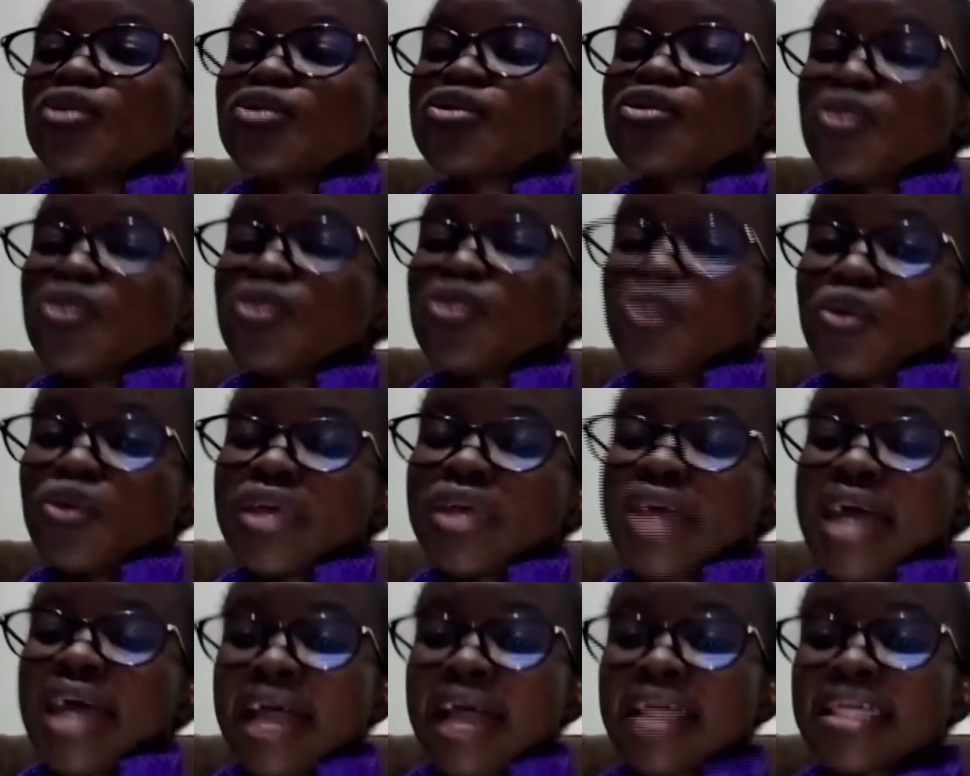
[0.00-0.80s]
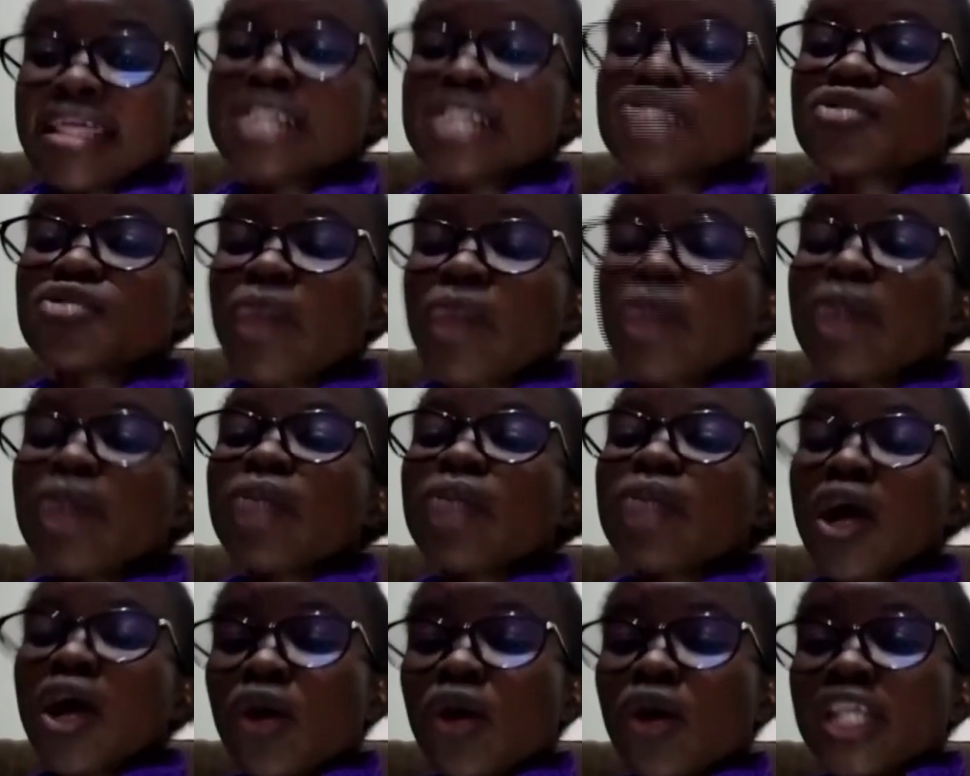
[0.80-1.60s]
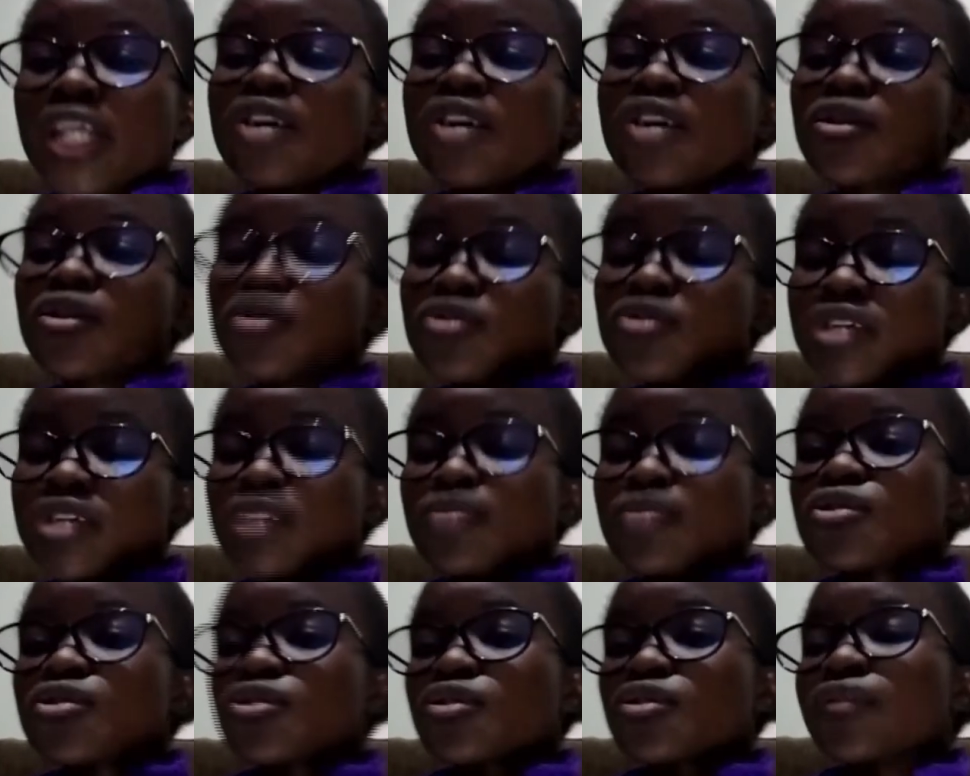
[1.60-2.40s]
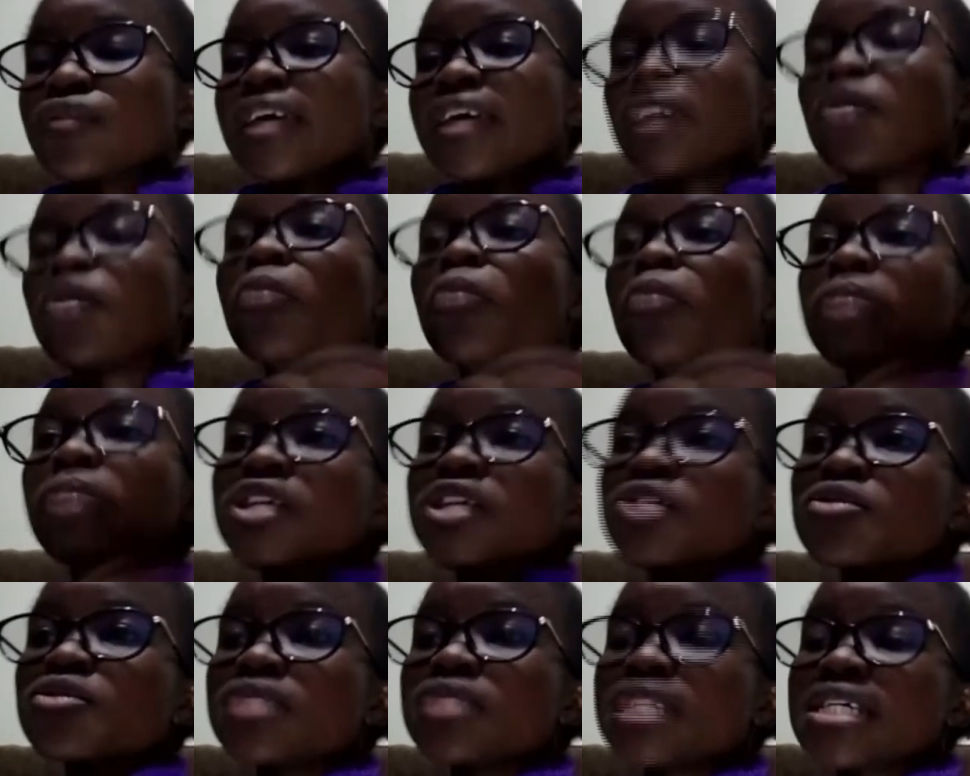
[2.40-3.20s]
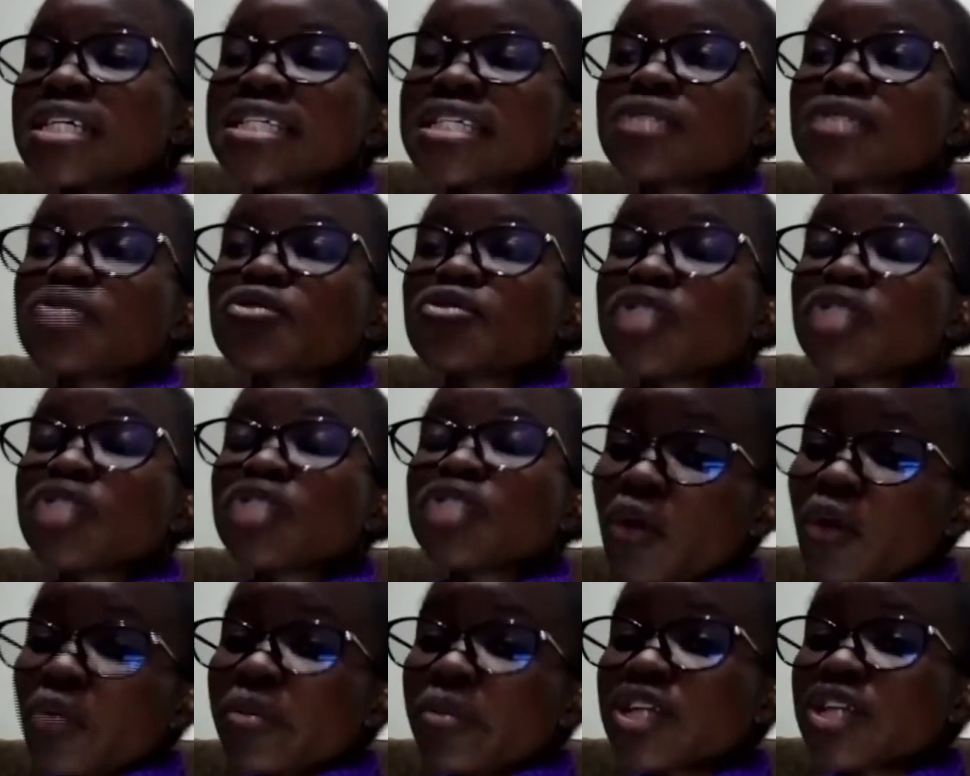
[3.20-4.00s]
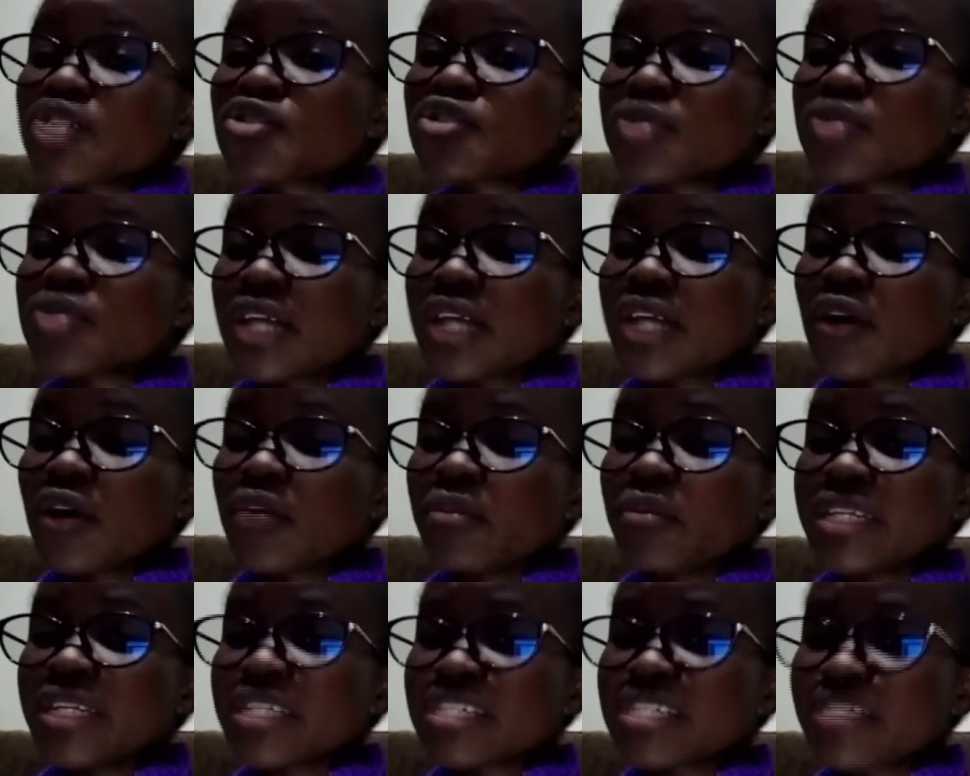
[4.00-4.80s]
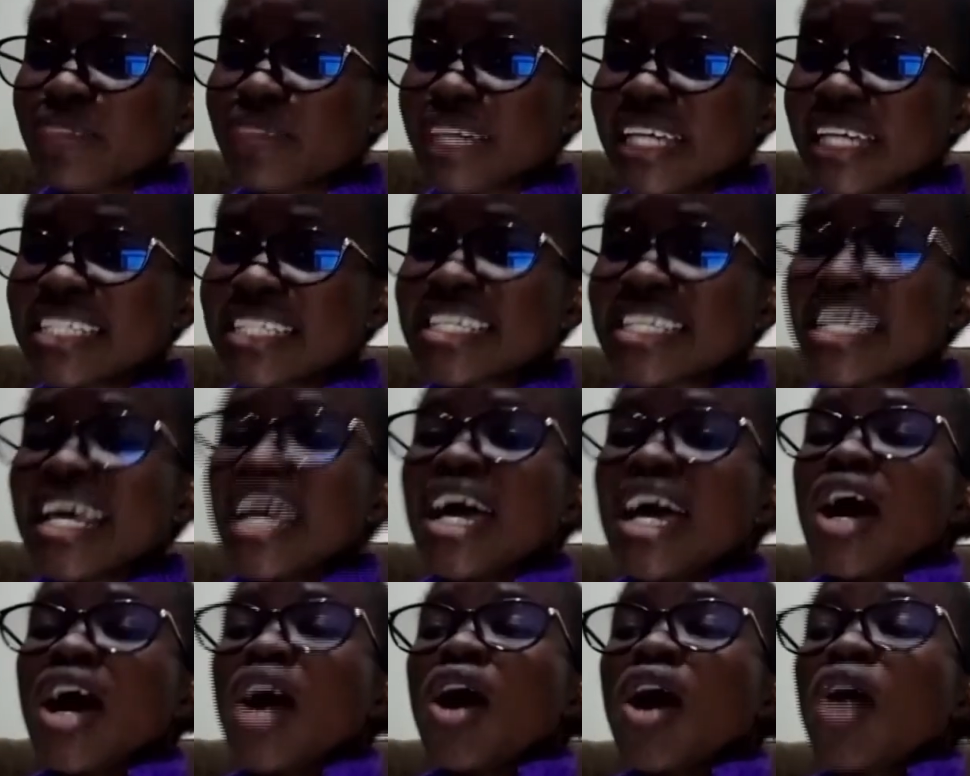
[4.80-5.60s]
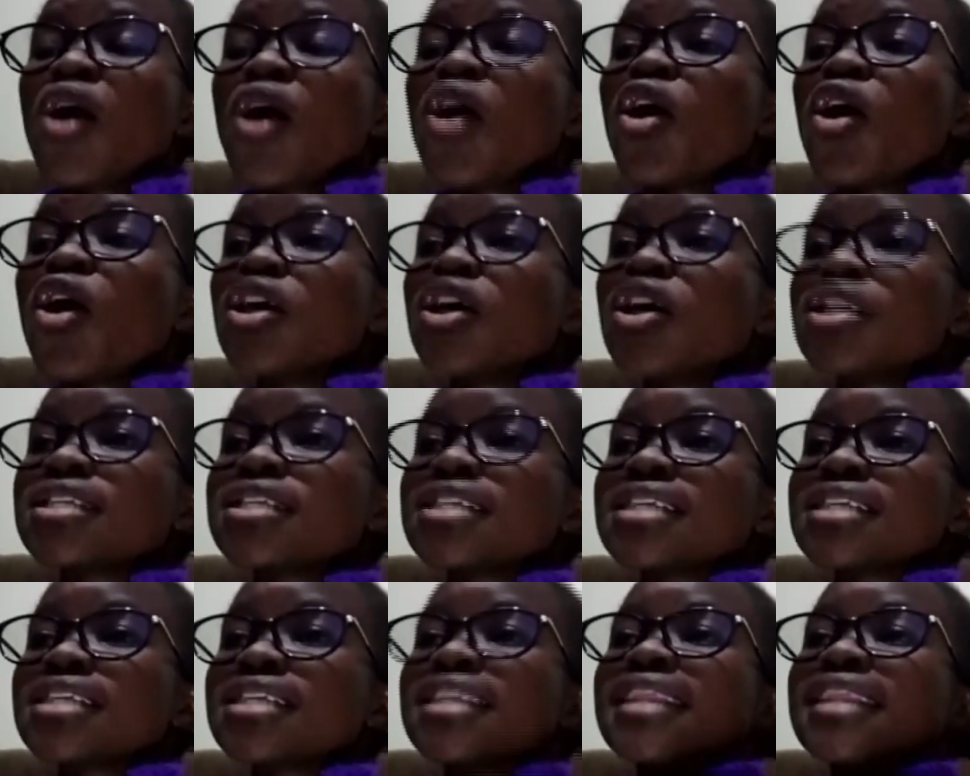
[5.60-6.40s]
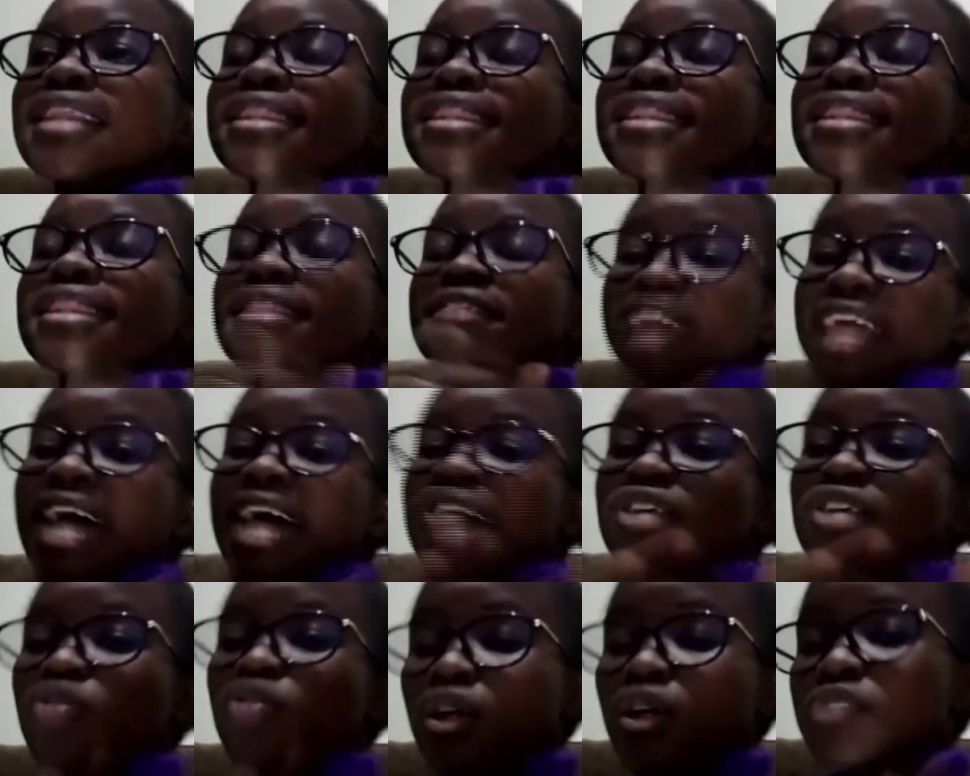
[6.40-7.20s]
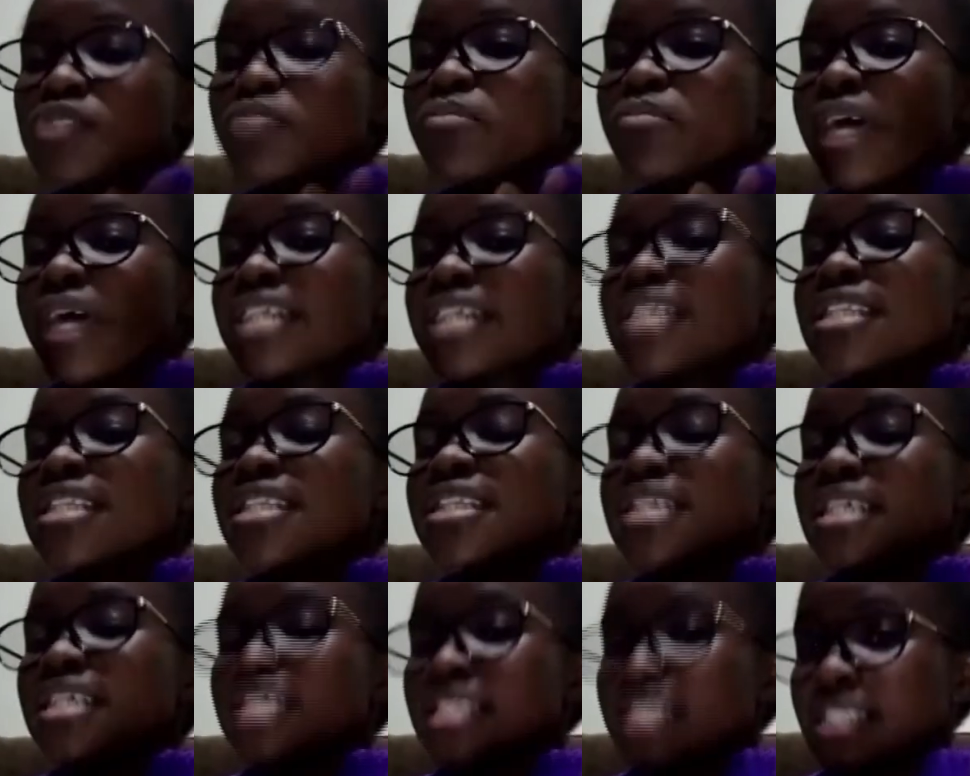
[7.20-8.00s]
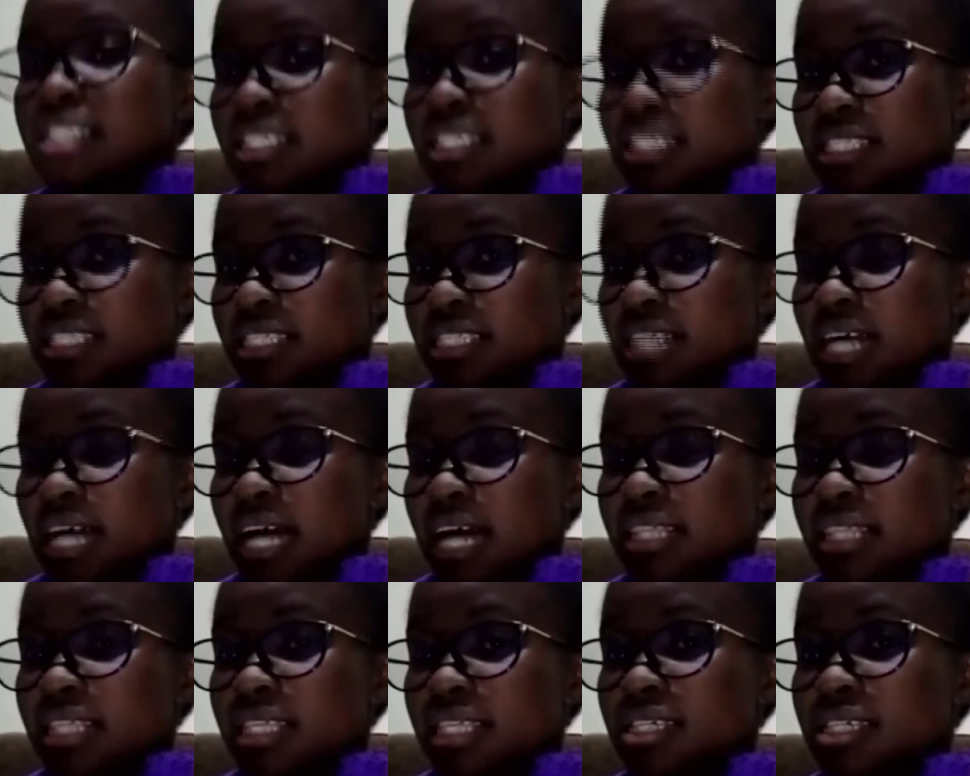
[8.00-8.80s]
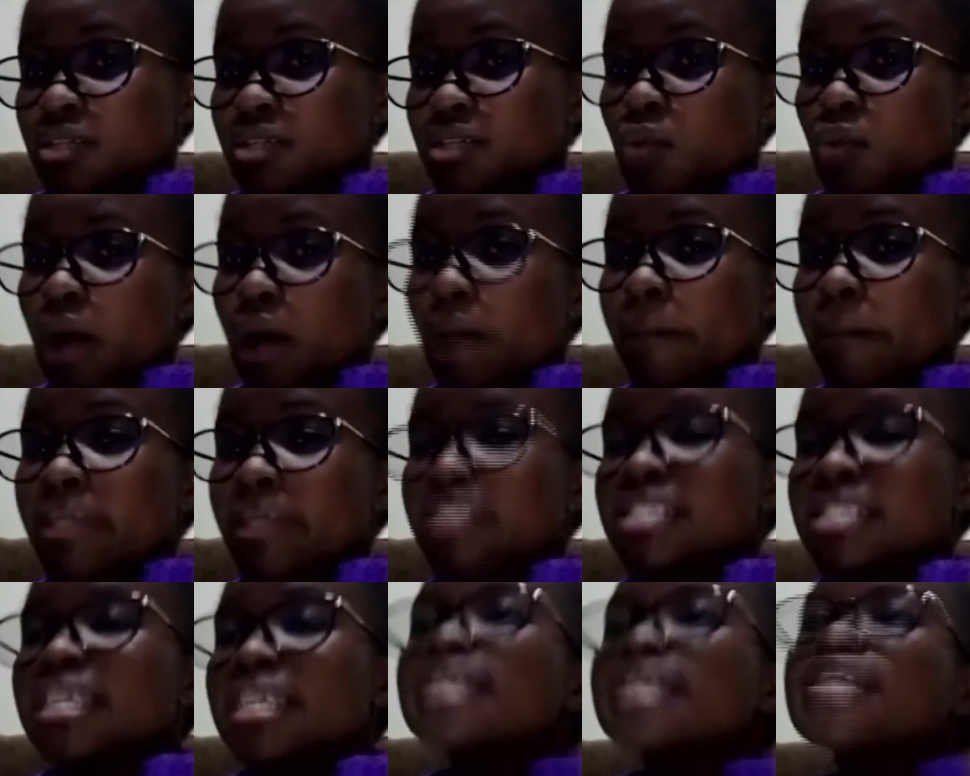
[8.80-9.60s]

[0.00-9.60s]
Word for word: So yeah, that's why we are calling on them sort of like commit to this, really commit to the commitment, because if they had not met these this uh, these requirements, then